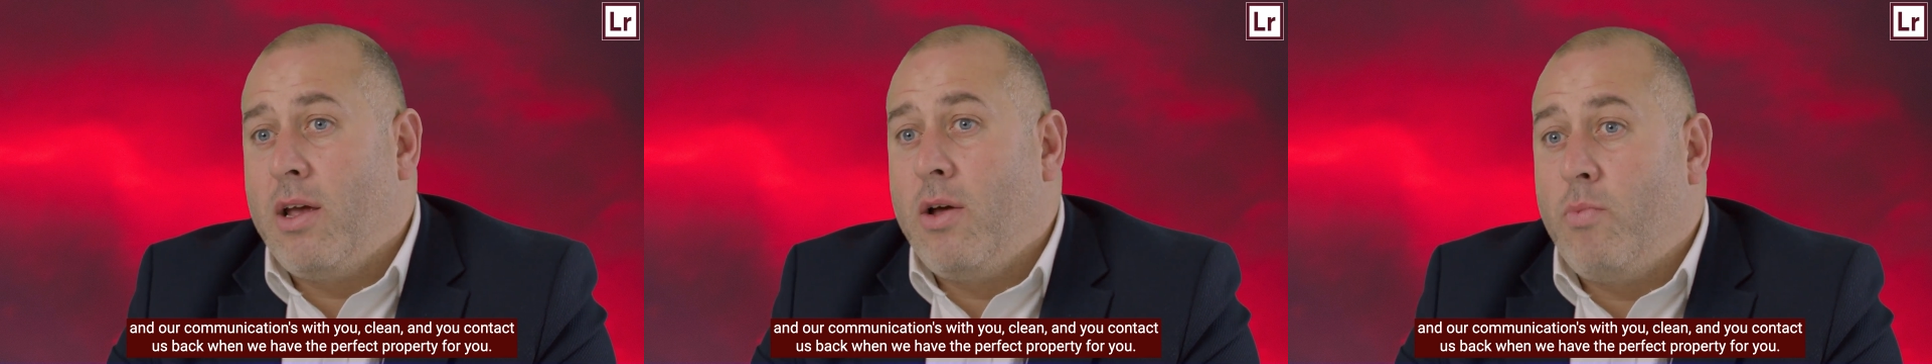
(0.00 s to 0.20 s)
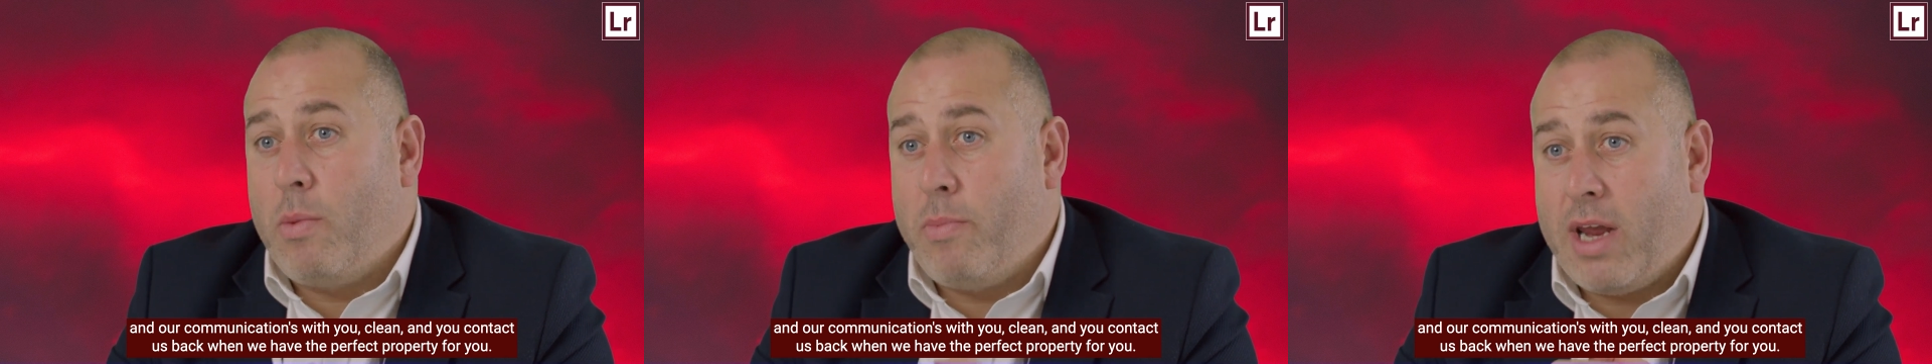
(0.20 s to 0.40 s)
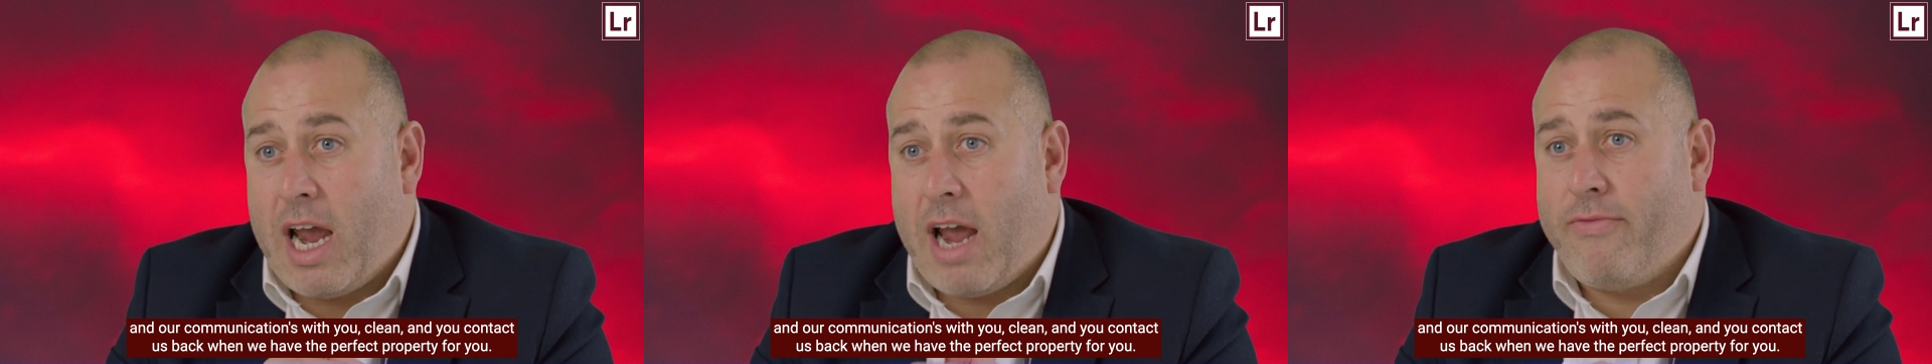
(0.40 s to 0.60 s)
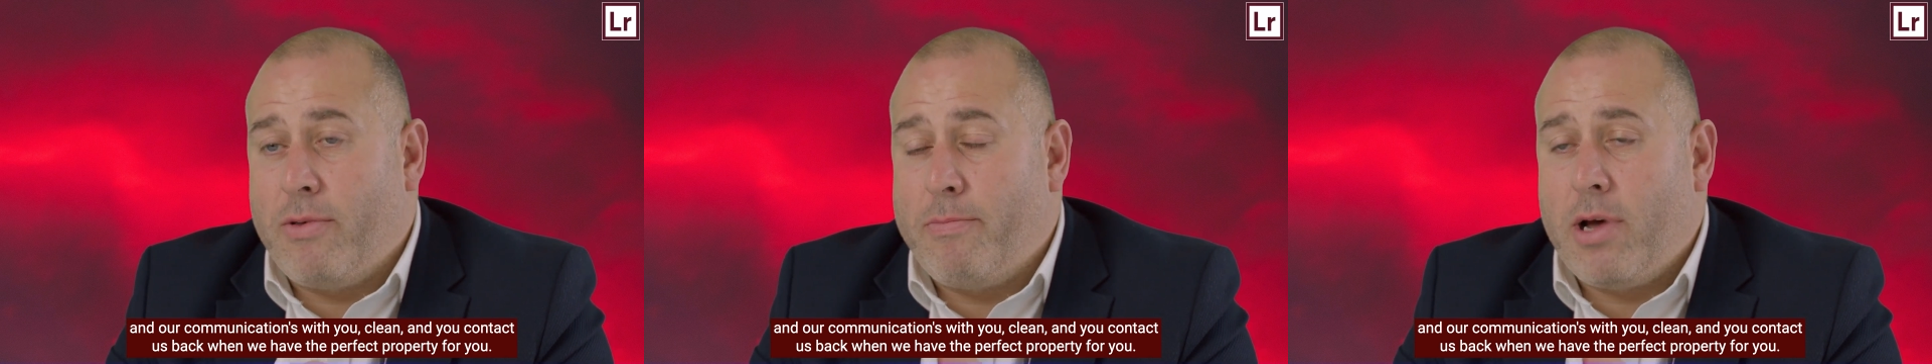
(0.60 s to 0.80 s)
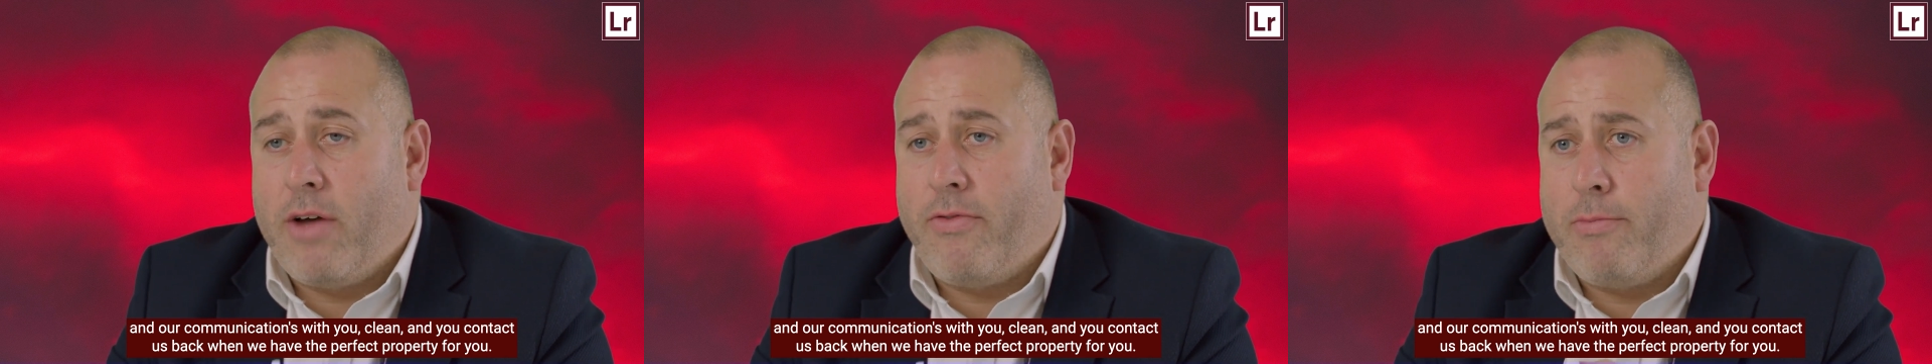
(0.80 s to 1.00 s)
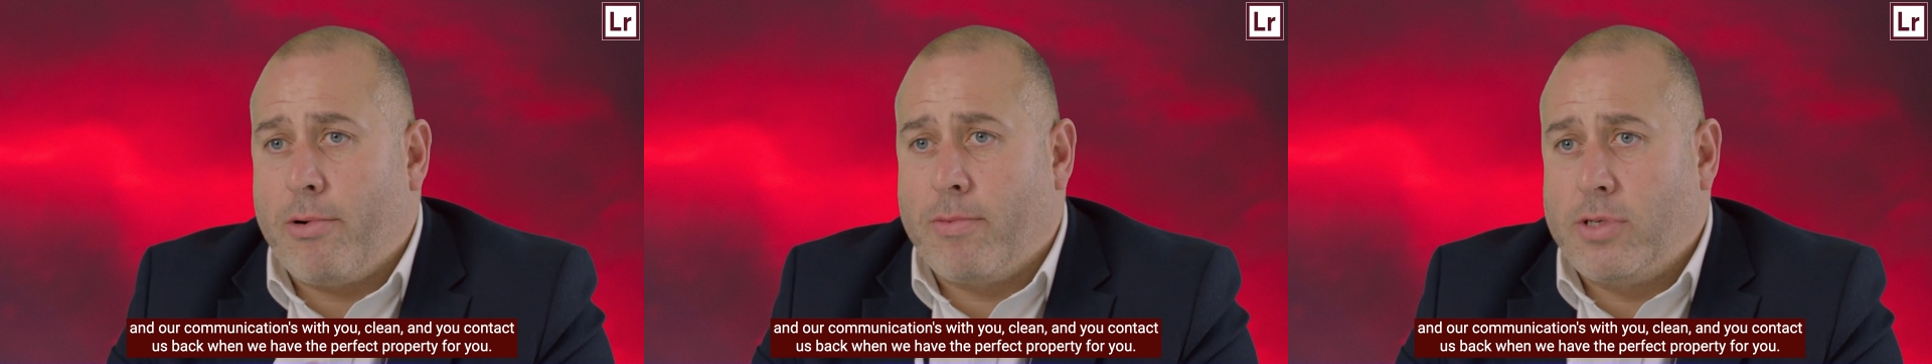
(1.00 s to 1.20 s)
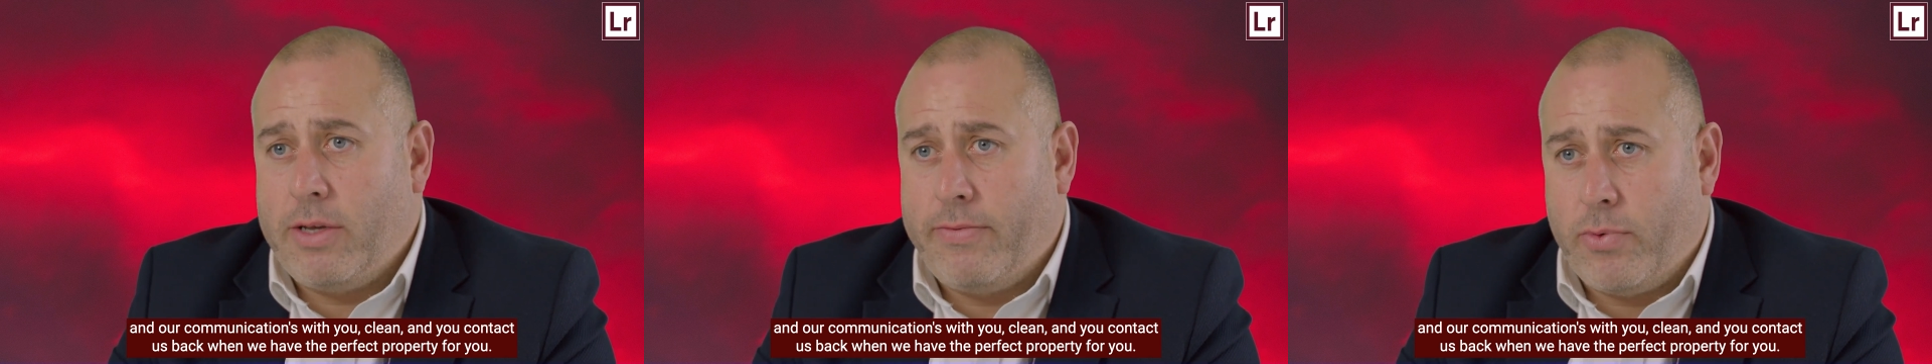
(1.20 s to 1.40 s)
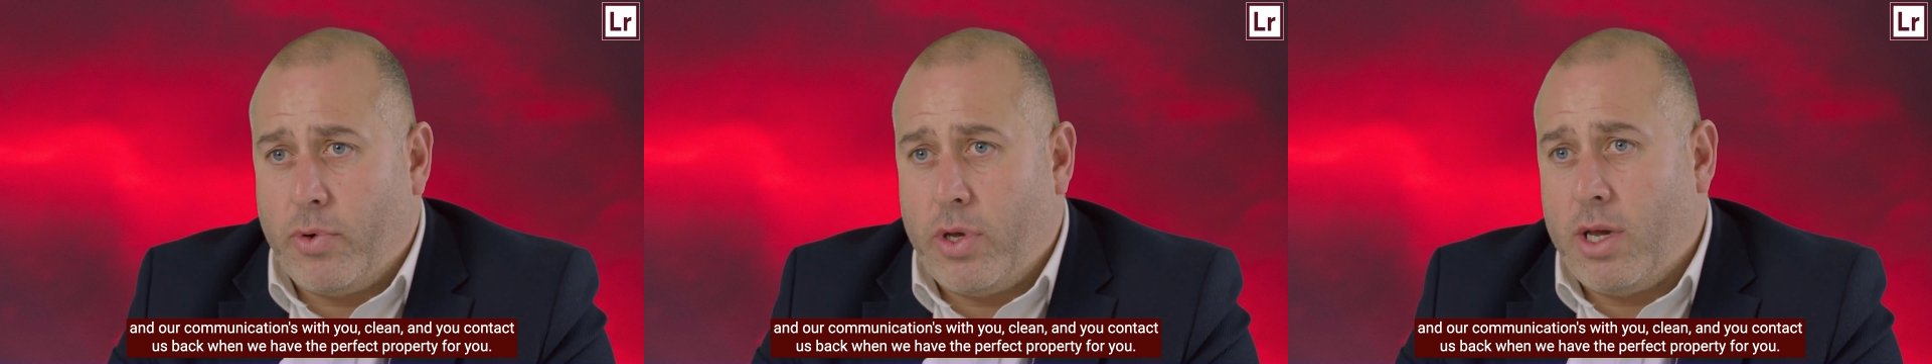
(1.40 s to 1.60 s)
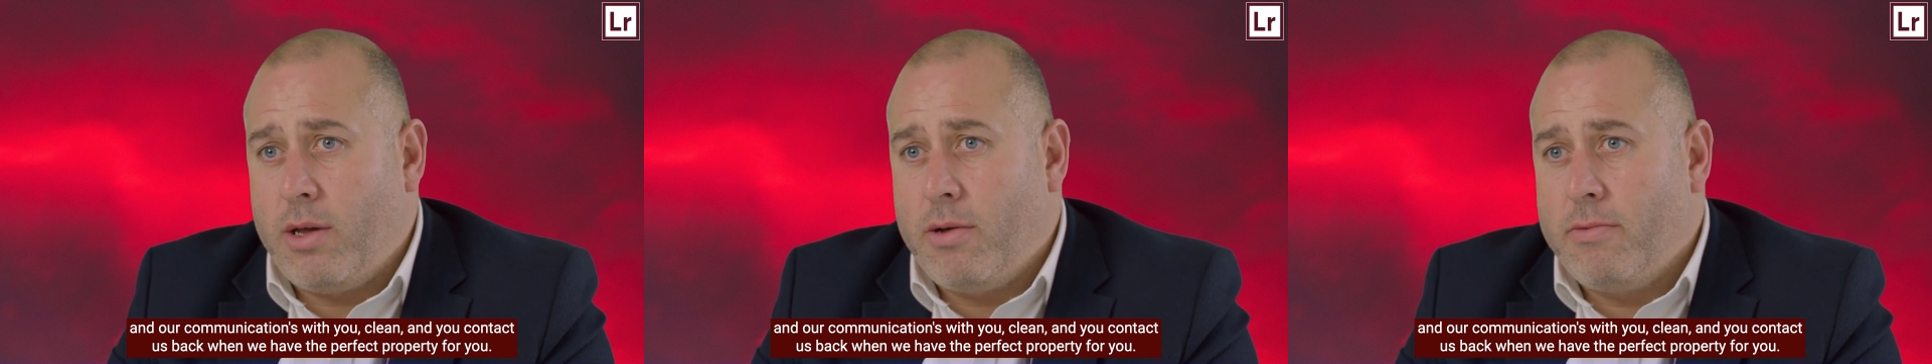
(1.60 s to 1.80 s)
when we have the perfect property for you.